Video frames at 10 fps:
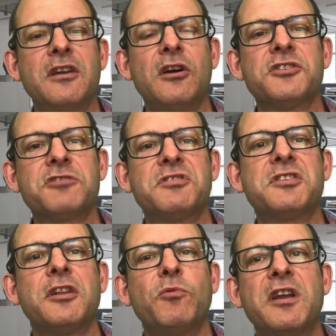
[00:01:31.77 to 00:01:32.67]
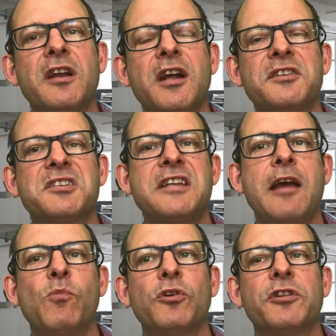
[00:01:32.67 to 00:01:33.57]
the answer is so that we can
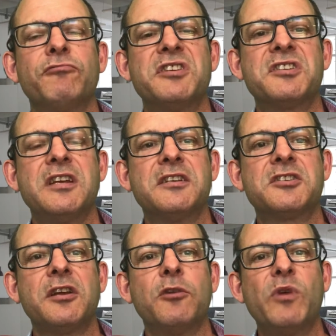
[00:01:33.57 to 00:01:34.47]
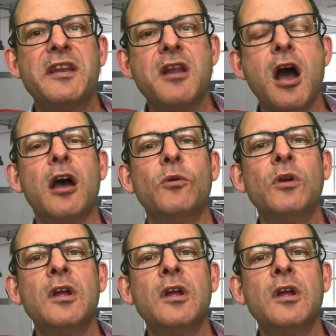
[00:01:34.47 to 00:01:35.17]
understand what the risk is, so that we know